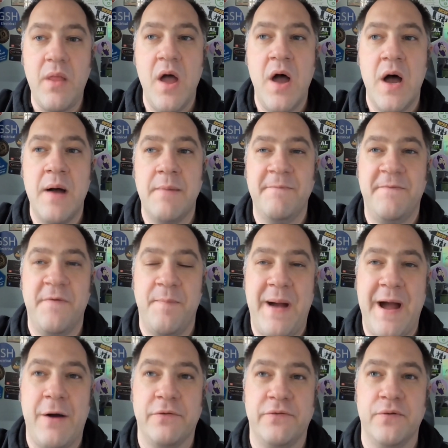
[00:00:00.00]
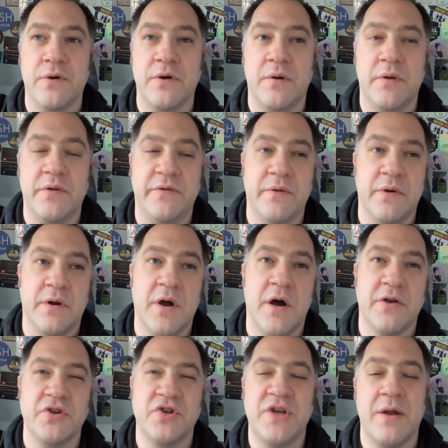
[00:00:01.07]
for power to a
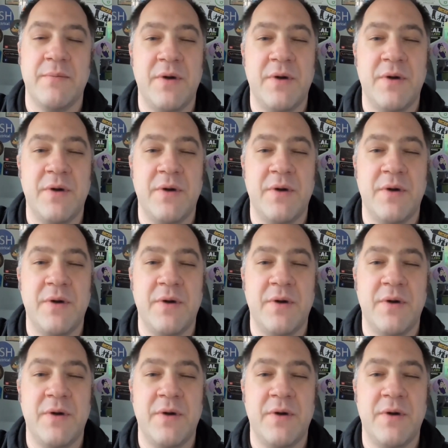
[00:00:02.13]
garden shed.